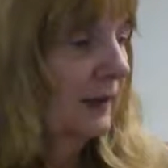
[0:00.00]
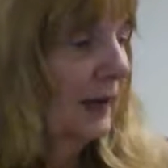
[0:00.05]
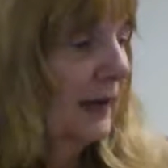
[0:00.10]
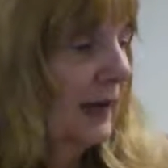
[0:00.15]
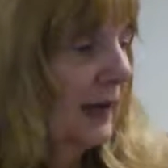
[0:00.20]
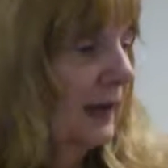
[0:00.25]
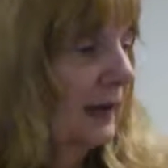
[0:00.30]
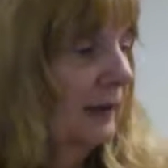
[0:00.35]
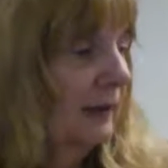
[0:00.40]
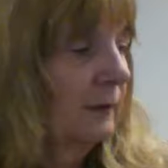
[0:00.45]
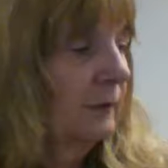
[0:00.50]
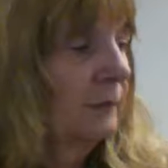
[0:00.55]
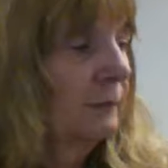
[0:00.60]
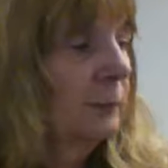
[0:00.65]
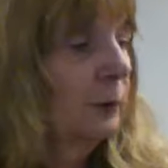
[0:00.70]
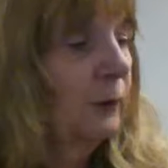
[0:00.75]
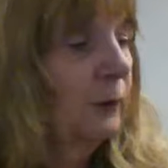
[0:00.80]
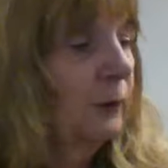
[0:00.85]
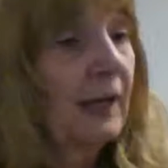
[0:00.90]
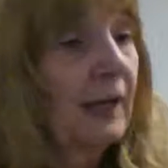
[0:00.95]
and
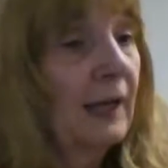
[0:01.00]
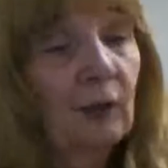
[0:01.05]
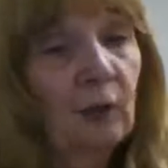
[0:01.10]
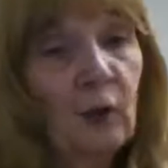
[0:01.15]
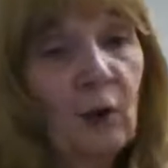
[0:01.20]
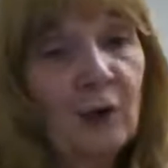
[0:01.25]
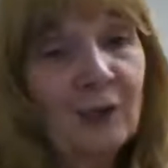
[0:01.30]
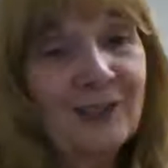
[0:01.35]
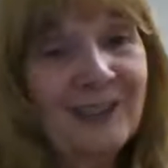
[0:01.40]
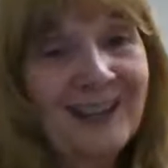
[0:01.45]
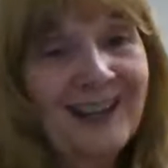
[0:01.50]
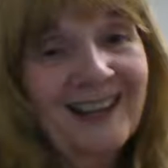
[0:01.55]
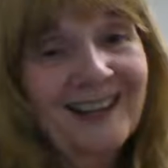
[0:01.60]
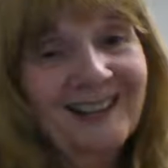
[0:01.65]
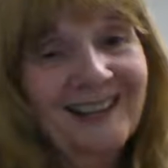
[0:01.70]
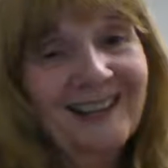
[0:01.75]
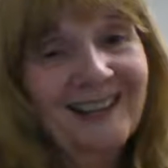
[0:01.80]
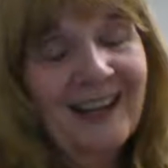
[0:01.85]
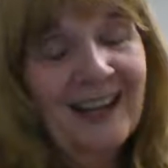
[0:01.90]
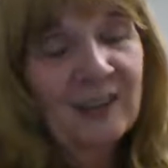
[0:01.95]
put that
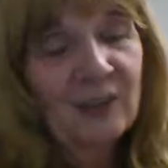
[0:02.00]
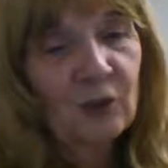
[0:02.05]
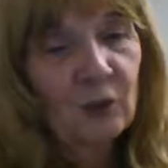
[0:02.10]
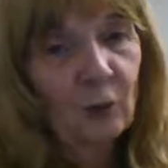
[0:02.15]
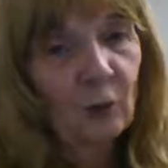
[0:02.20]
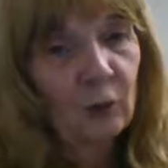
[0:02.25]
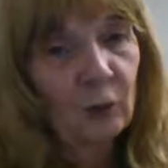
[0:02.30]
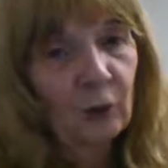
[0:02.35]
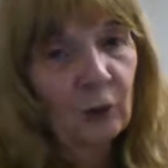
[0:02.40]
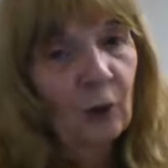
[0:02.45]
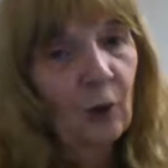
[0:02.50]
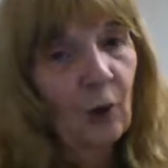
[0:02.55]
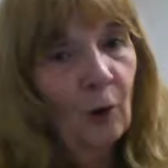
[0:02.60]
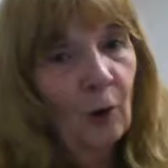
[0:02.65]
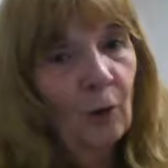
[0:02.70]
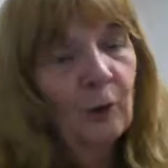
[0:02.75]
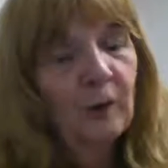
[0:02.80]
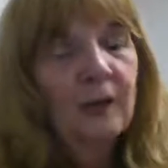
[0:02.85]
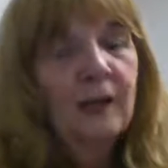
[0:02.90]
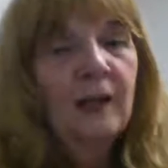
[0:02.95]
alongside the yes or
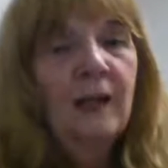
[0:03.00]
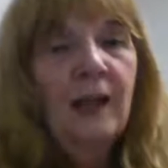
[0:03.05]
no.